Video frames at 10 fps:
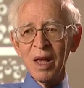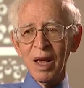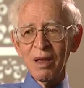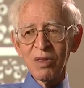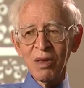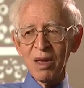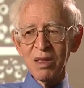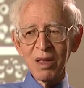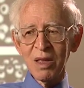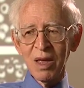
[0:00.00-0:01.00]
And so he
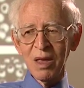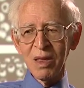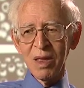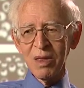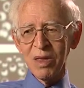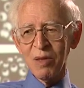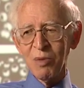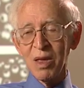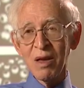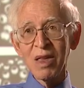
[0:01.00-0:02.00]
didn't, he, he said, we
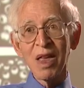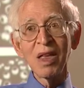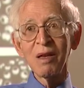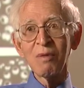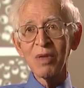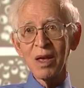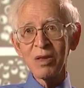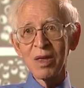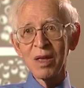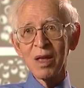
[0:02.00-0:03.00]
don't need any of
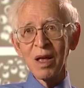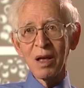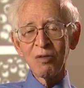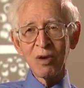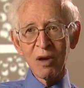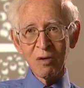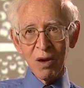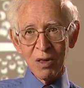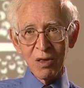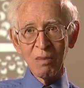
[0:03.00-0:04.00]
that. I'll try to
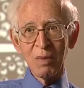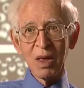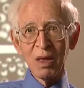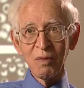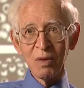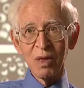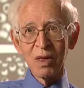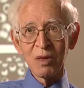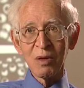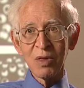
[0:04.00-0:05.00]
raise some money for
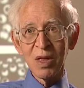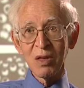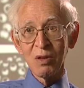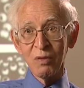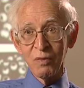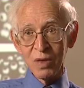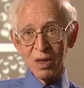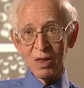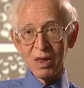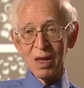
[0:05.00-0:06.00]
this, because he had
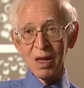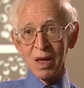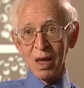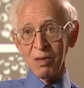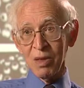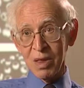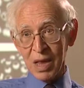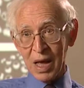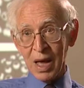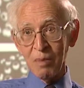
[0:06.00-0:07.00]
confidence in this
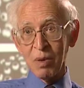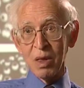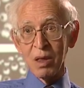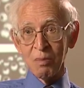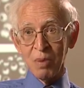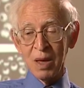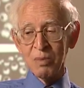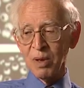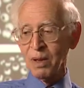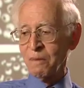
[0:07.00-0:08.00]
lab and in the
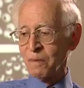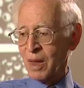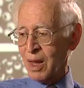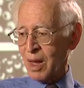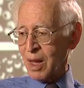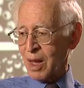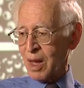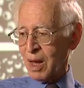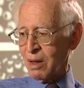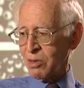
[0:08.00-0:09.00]
people.
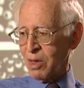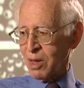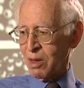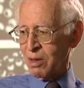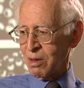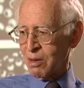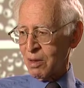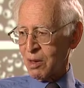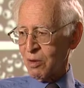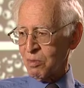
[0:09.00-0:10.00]
And he
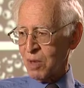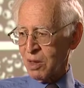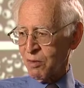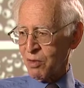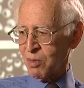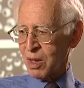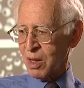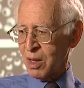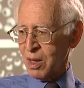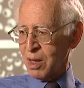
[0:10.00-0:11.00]
got money from a
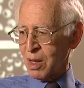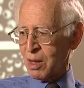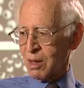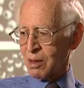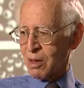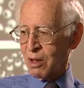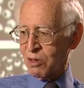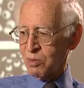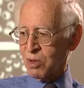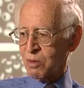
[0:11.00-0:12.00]

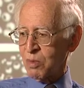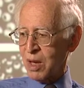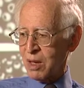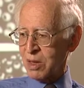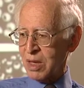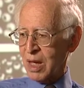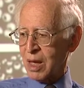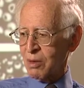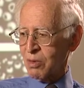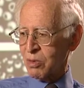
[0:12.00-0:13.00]
Carlsberg
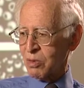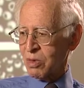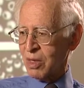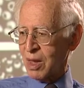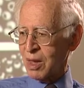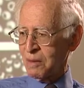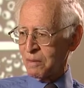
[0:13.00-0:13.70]
Biotech, which was the